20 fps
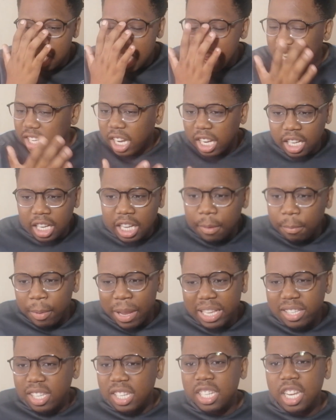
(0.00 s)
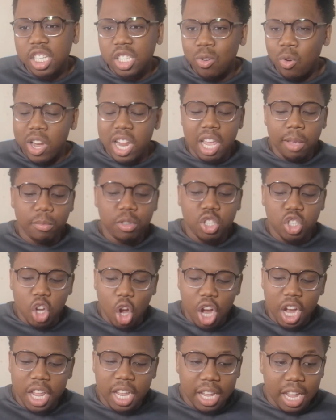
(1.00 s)
yeah, just Raheem
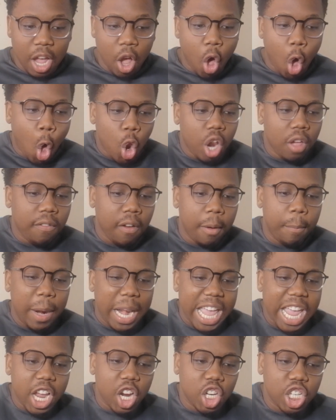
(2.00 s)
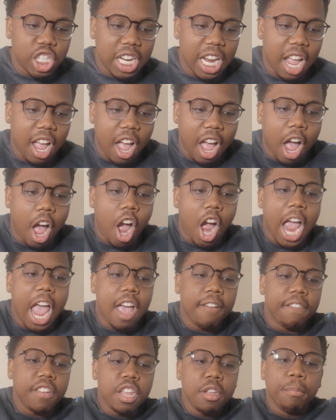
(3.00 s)
Sterling, all of our players
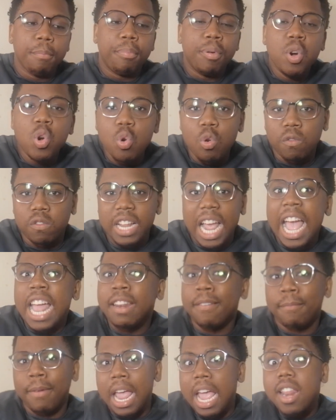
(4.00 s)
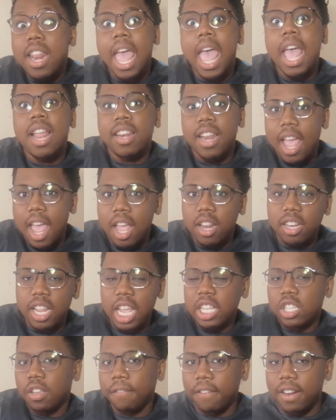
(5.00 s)
have improved. And
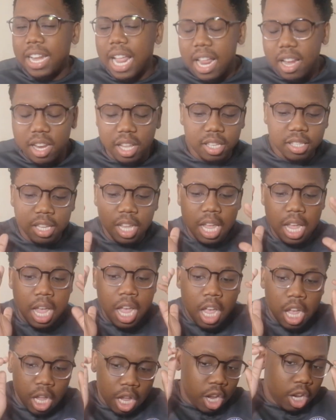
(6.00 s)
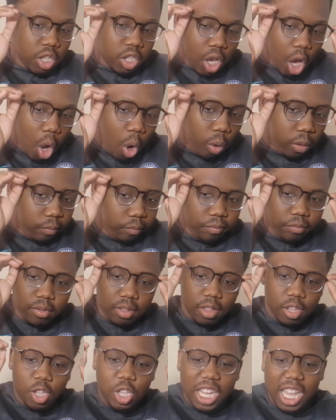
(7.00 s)
Enzo Fernandez. So
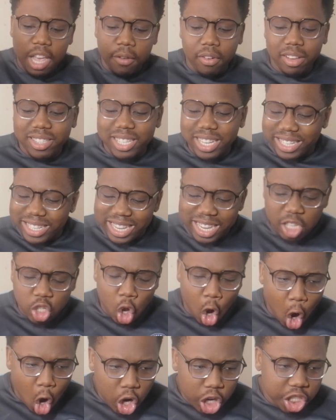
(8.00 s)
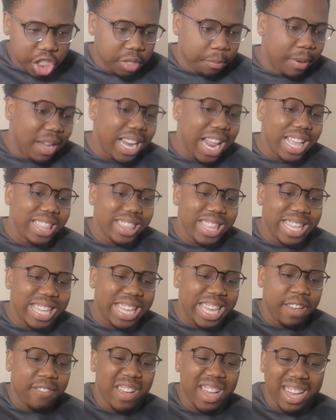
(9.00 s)
to give us a D is harsh, but I
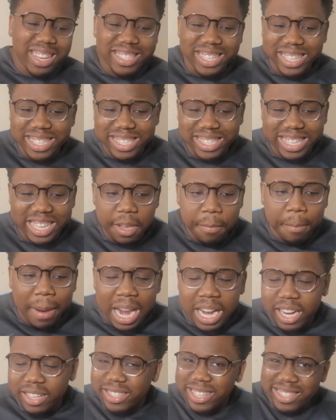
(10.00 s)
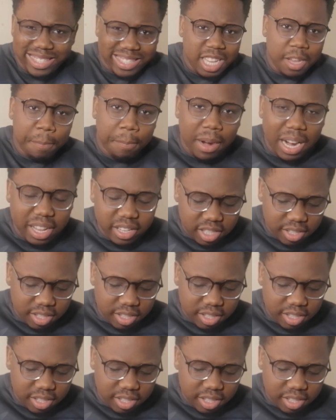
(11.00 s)
think giving us a C minus a C+,